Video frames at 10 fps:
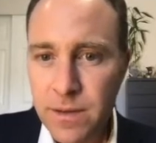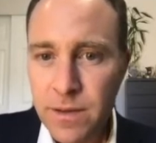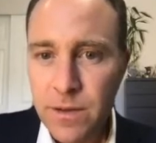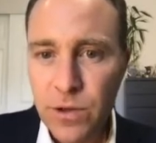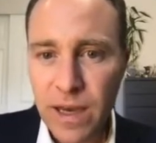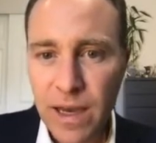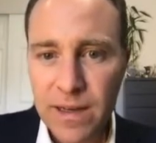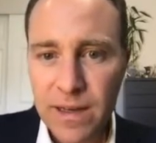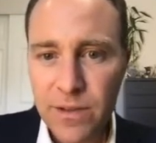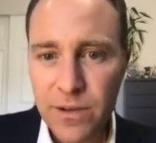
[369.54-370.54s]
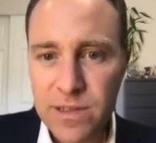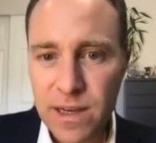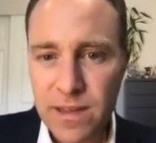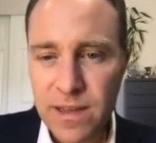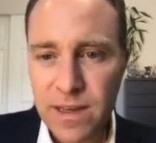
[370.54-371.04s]
Looking at it, it looks
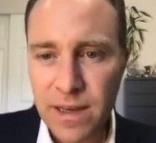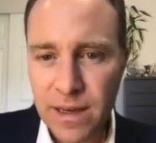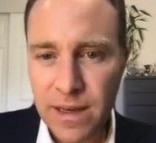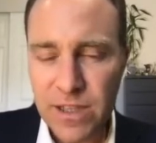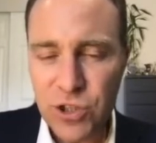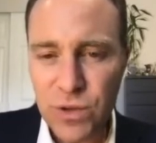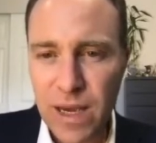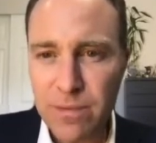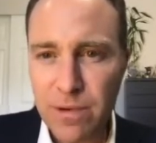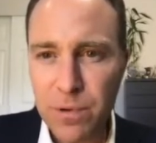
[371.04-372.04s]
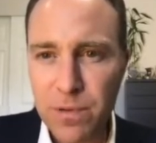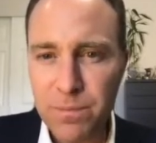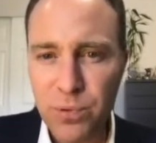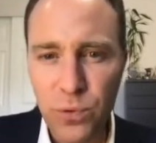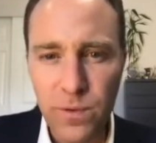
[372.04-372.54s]
like the issue came up with
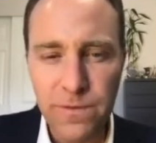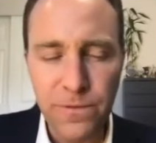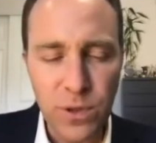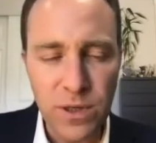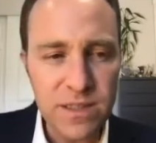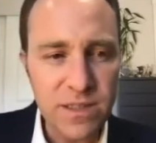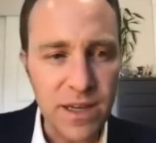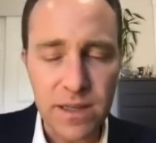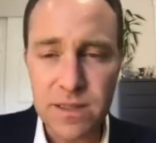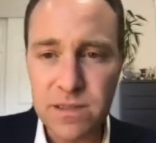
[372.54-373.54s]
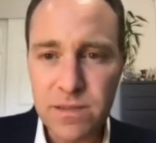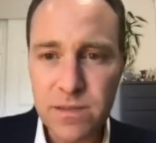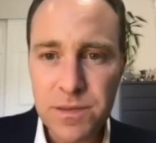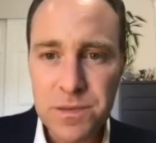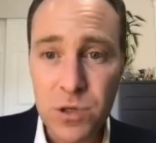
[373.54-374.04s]
pool 46.
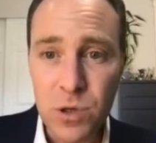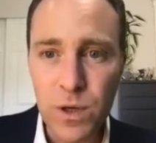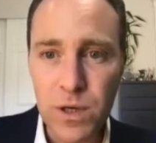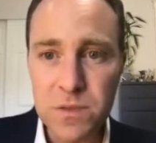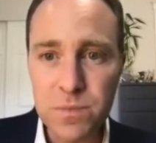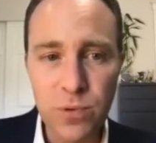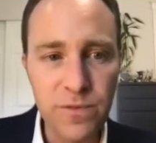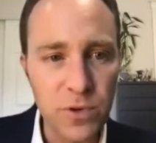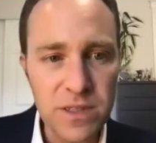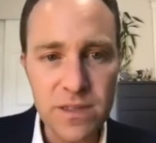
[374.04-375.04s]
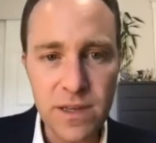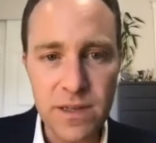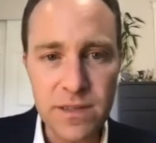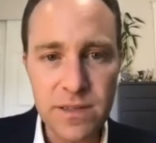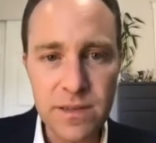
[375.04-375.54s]
So what is pool
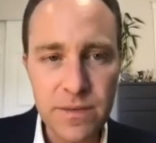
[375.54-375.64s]
46?